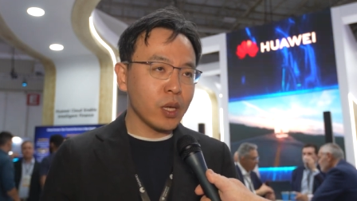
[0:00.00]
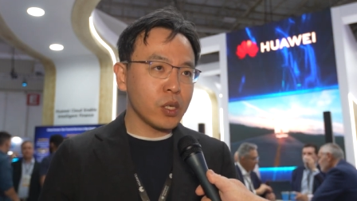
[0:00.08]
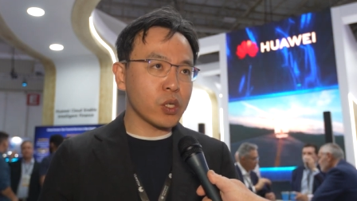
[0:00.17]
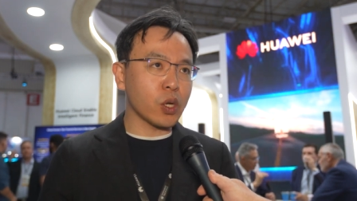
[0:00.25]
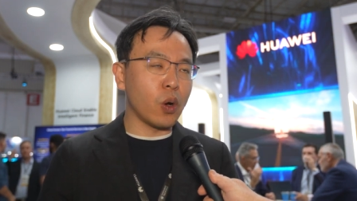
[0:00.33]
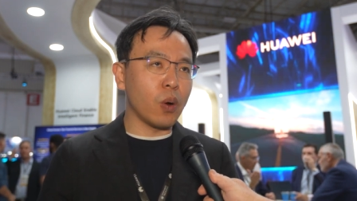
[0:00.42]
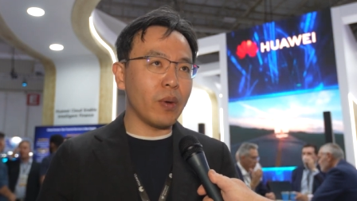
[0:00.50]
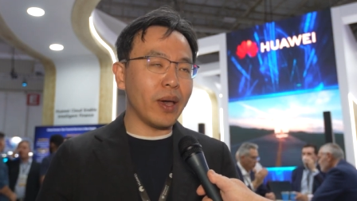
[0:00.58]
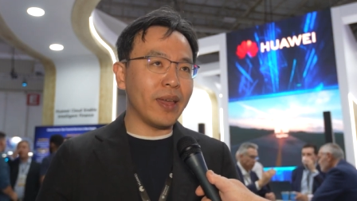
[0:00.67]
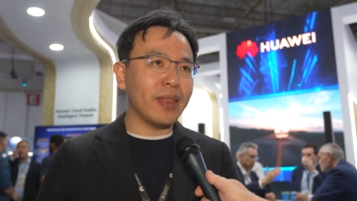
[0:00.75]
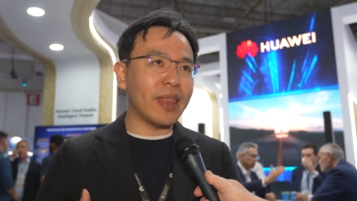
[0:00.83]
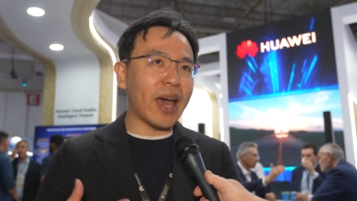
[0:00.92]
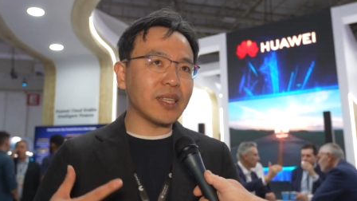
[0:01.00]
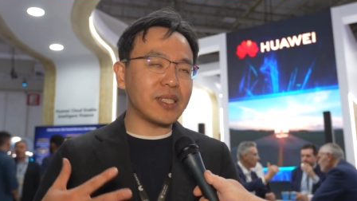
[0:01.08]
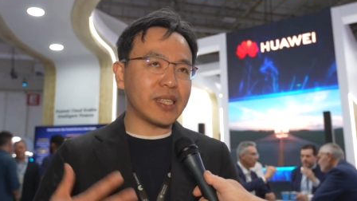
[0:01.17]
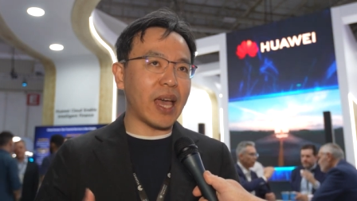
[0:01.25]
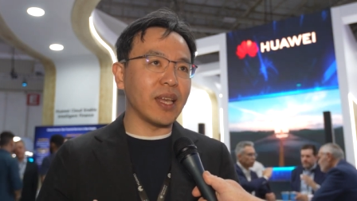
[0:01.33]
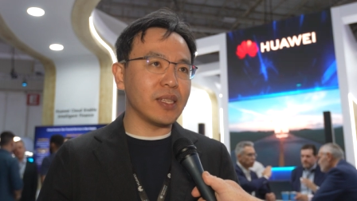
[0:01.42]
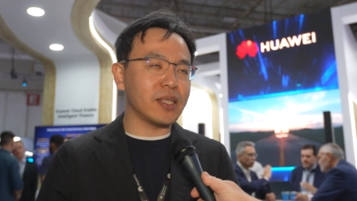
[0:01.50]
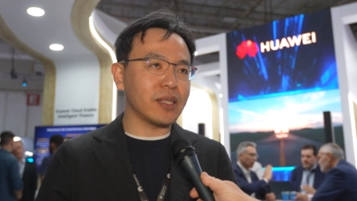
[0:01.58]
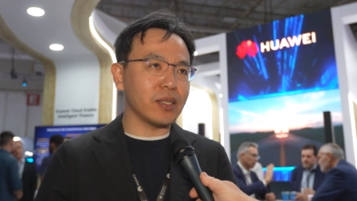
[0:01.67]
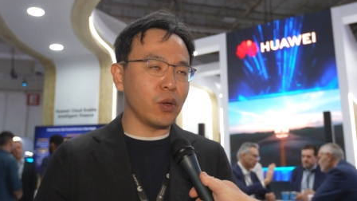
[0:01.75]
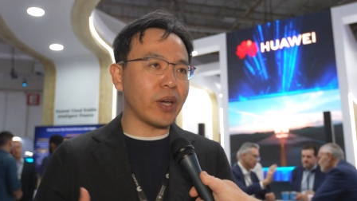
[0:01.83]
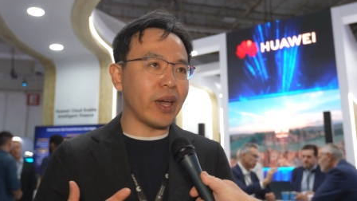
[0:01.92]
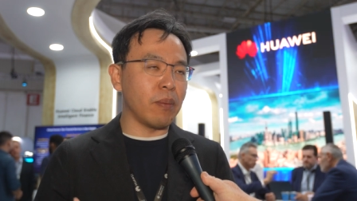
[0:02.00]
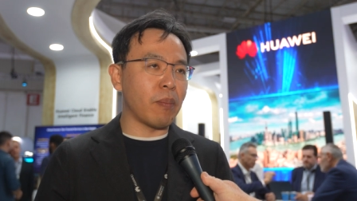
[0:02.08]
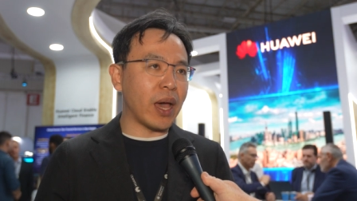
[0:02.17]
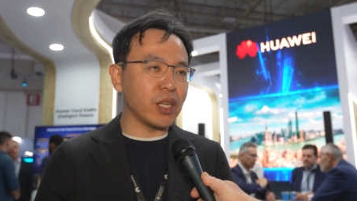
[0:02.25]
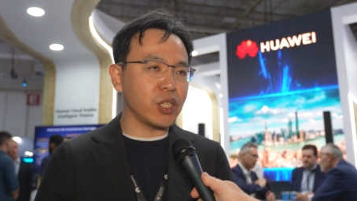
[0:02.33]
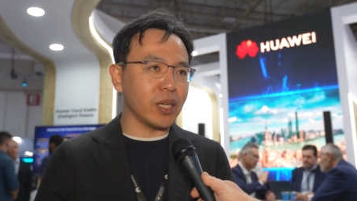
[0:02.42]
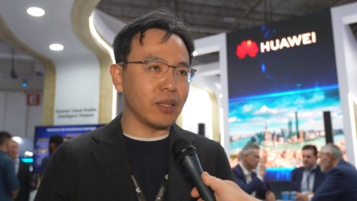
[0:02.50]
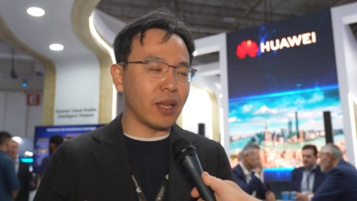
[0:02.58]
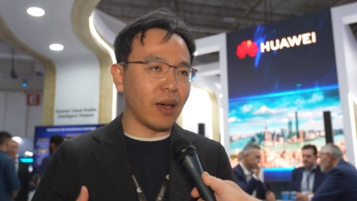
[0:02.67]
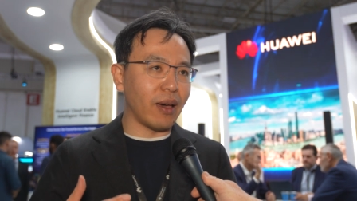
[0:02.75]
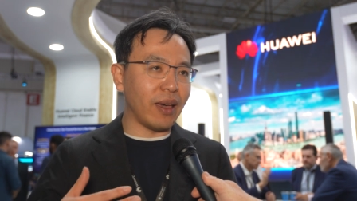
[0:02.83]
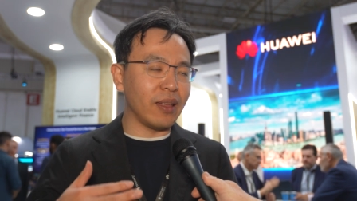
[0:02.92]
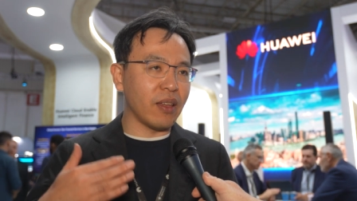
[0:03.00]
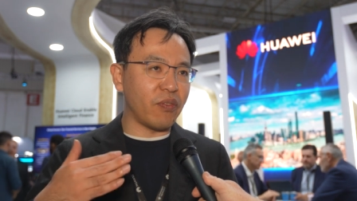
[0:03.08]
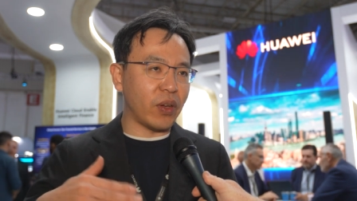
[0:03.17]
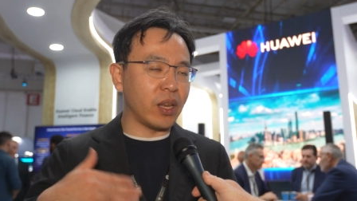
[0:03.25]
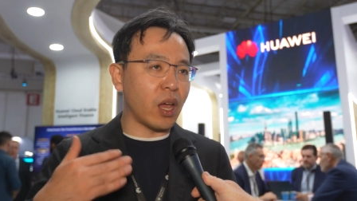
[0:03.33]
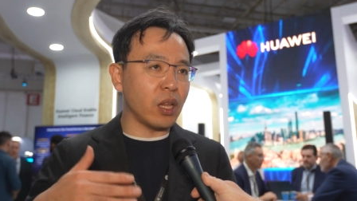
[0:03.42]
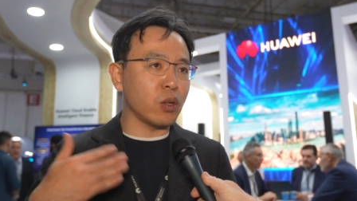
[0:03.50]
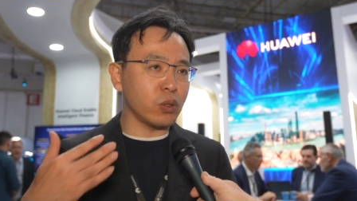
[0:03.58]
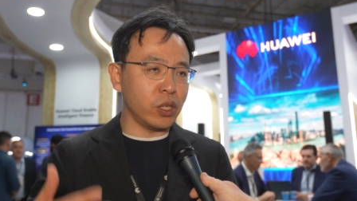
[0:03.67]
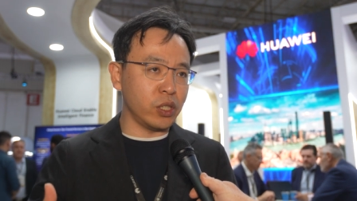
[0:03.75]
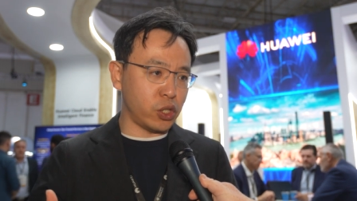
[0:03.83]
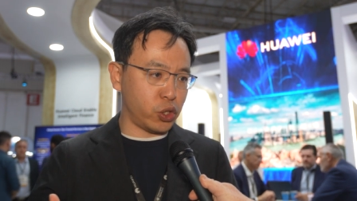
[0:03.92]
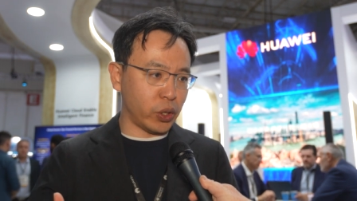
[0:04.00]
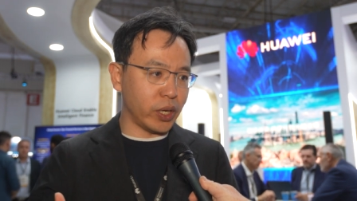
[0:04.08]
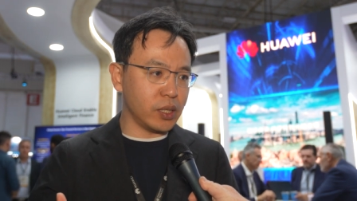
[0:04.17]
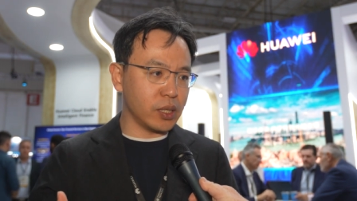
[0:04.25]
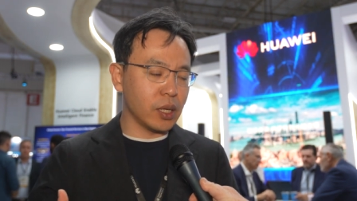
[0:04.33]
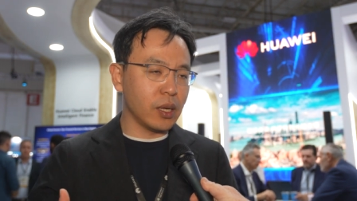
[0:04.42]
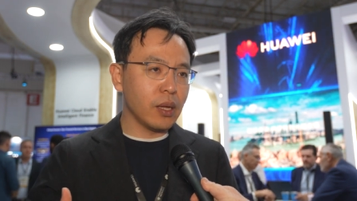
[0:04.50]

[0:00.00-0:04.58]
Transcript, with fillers: So in that sense, you can imagine uh, in the financial industries,